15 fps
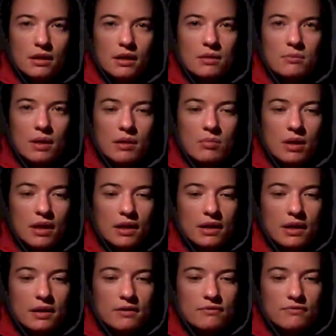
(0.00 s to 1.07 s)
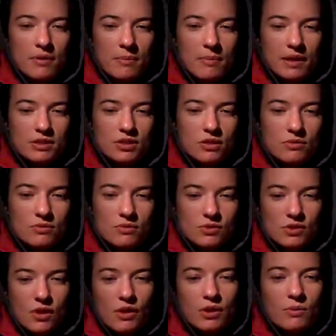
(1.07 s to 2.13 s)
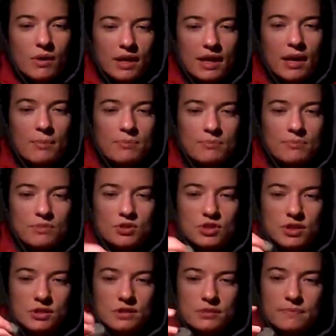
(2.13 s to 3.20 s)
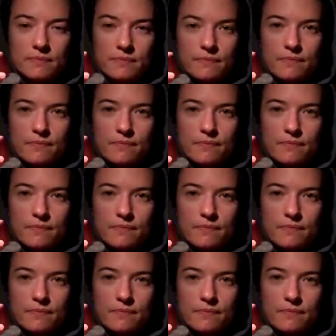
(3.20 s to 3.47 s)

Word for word: in my body from my toes all the way up just.